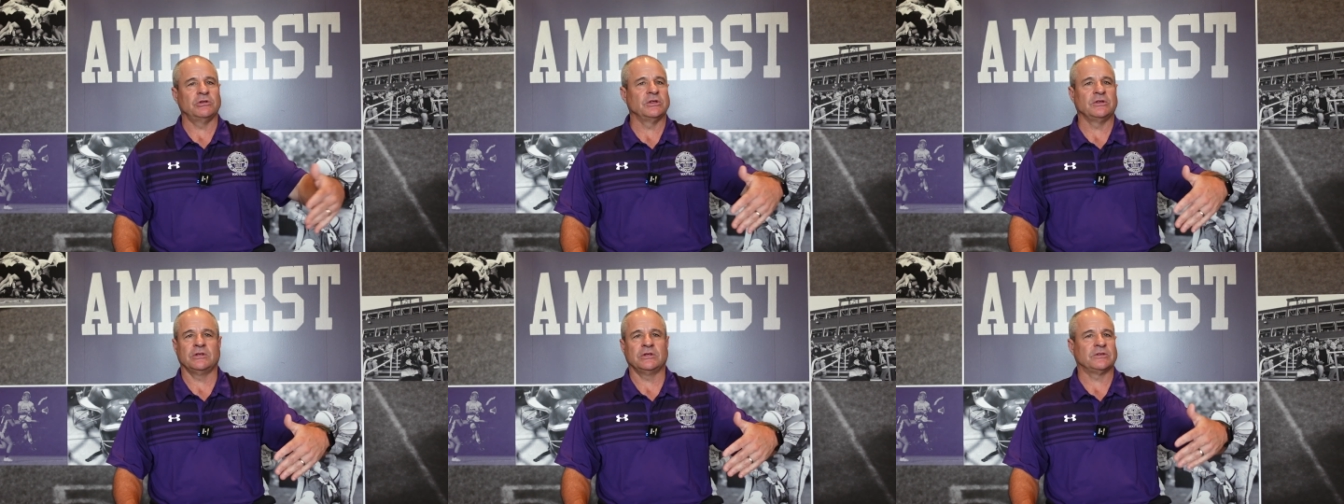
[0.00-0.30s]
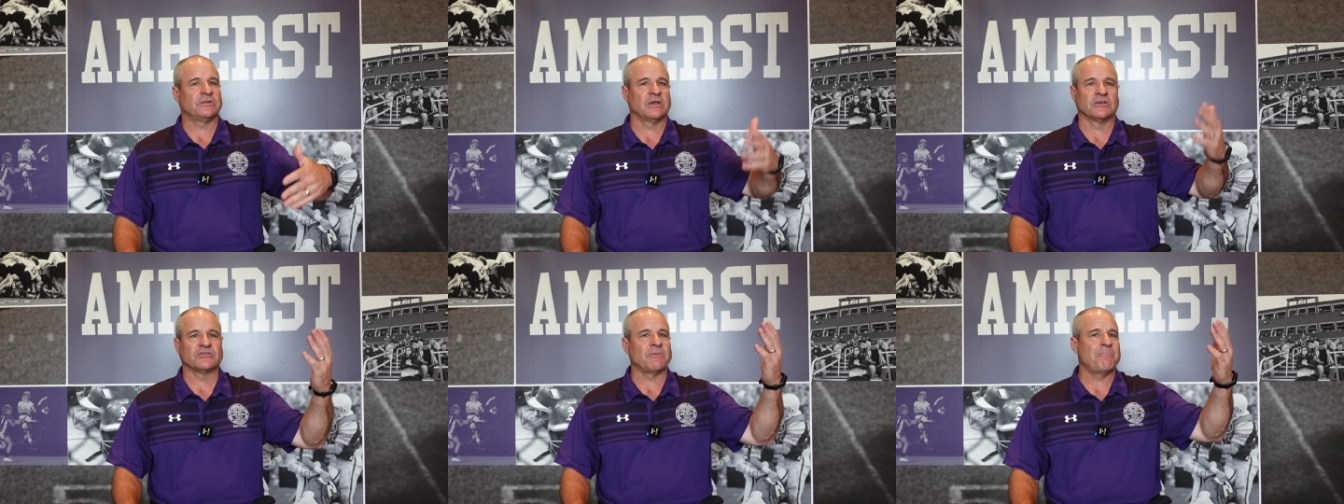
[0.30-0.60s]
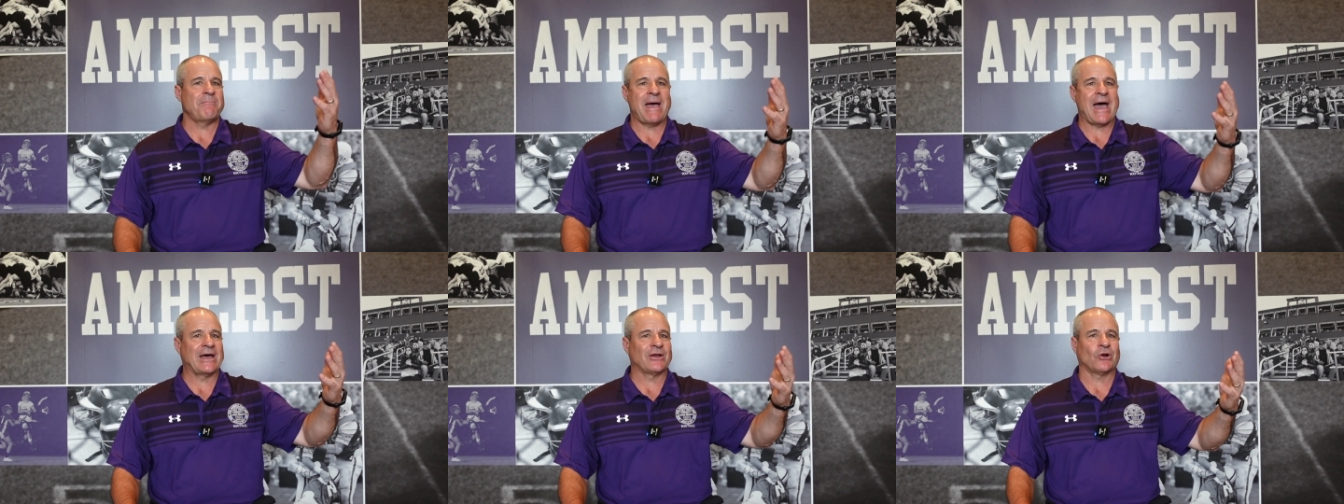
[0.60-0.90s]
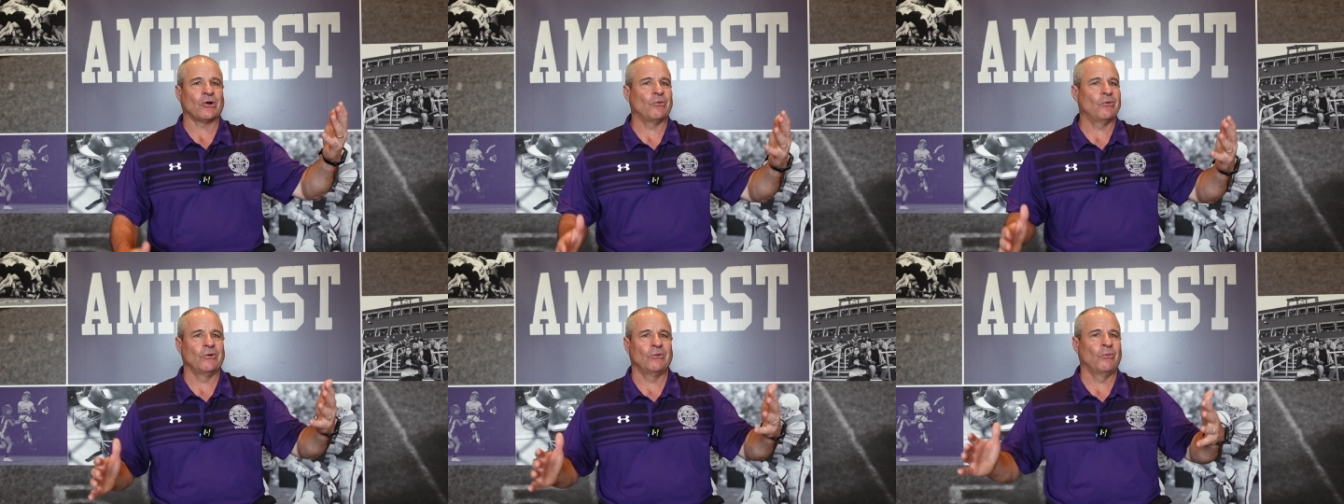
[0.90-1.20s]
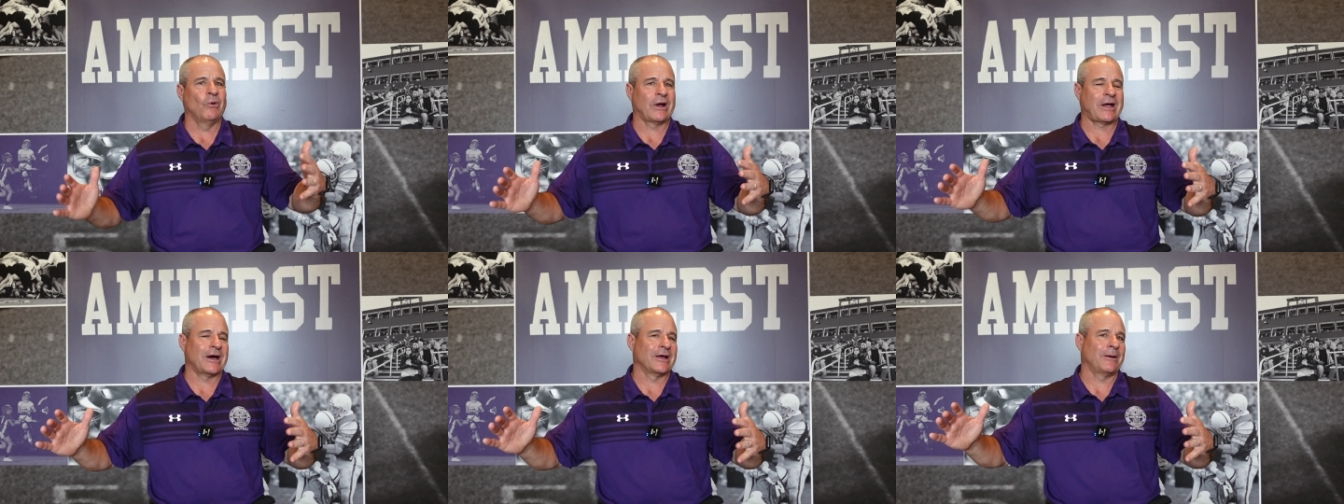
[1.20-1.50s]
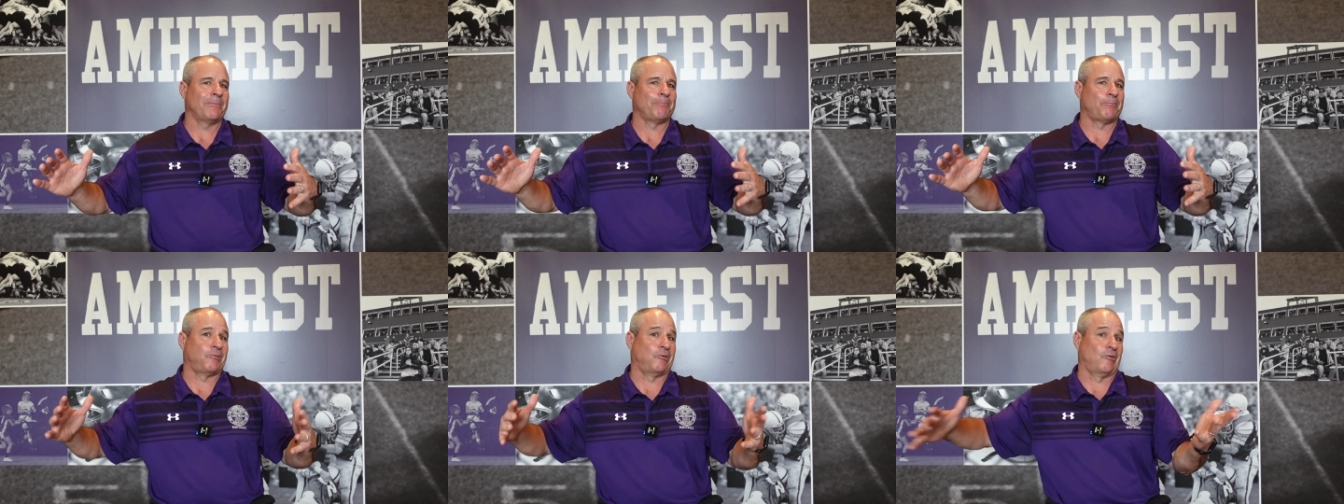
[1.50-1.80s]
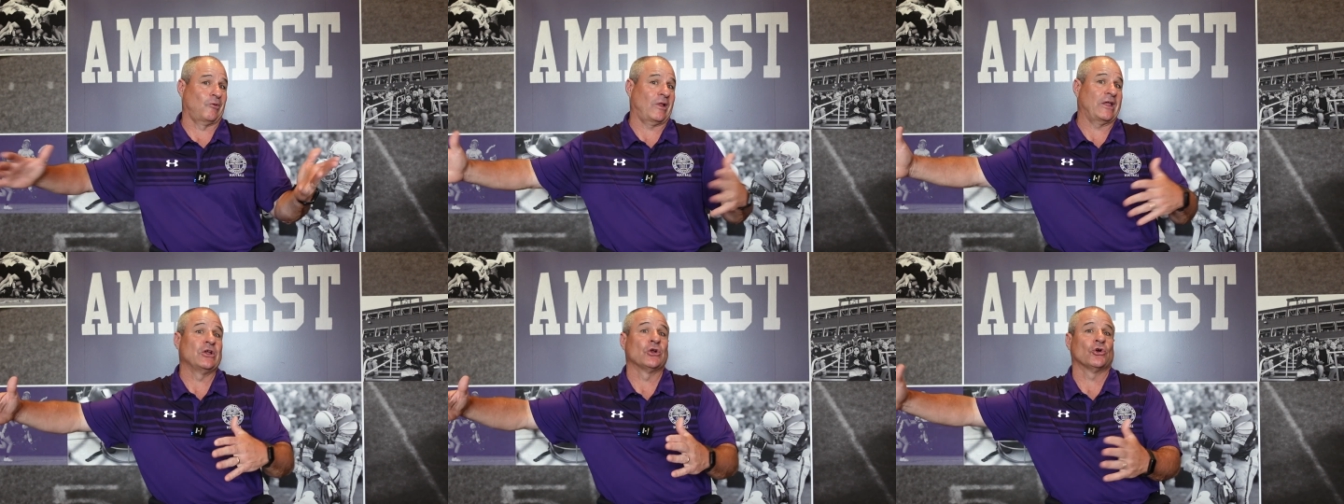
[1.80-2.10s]
it doesn't matter what kind of
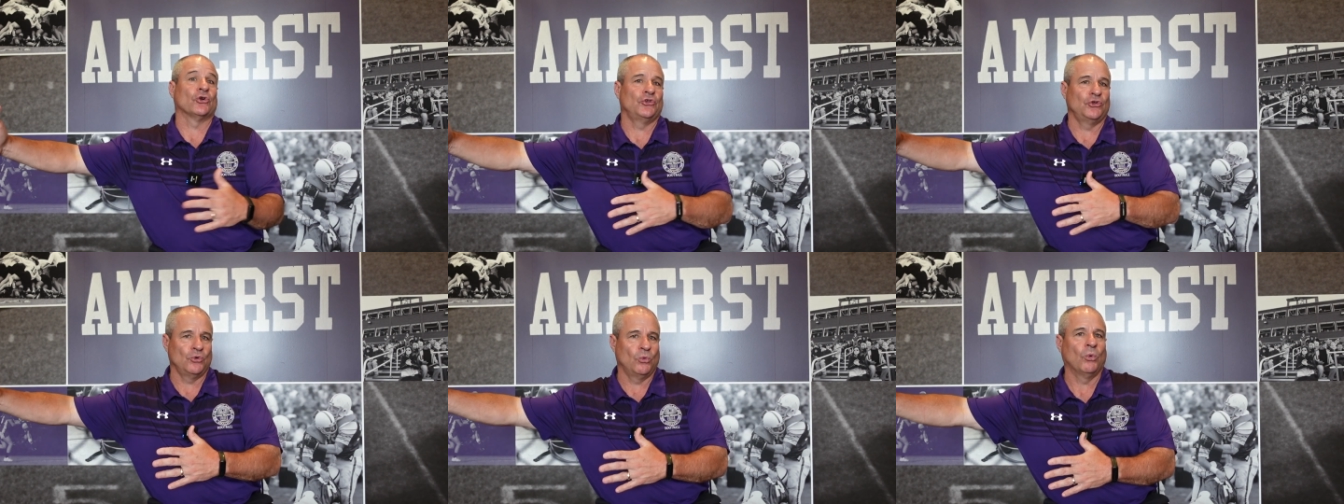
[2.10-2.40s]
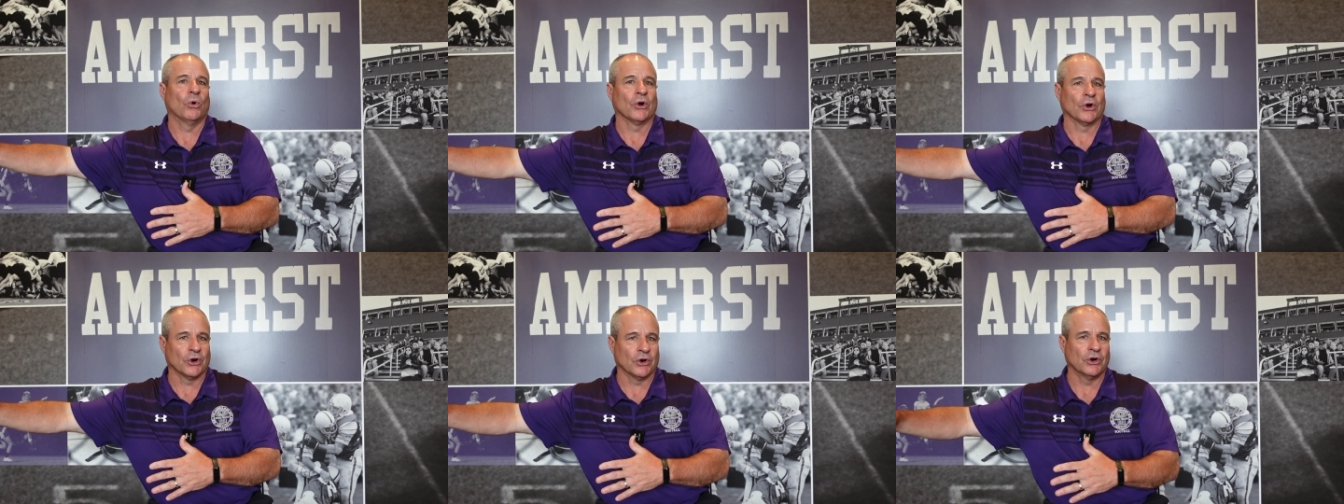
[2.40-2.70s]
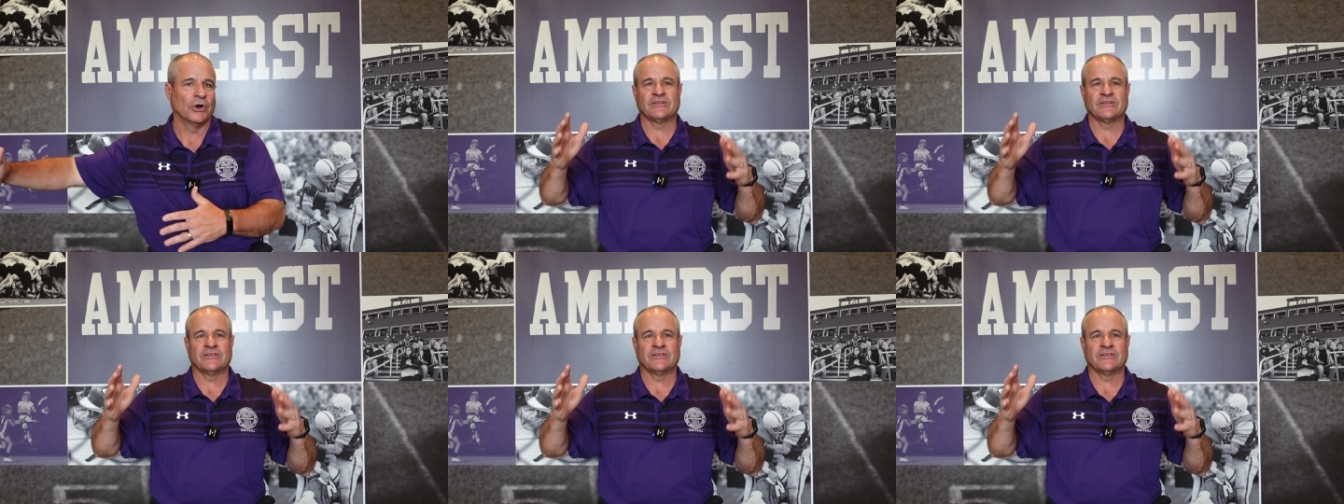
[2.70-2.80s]
player you were.